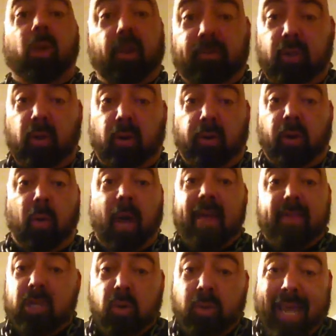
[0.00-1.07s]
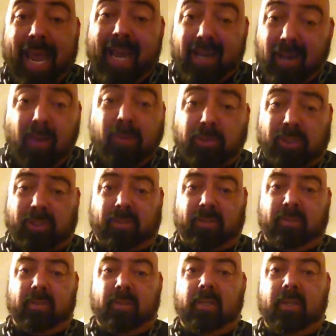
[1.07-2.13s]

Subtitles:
Well, if you don't know why, then you can't coach.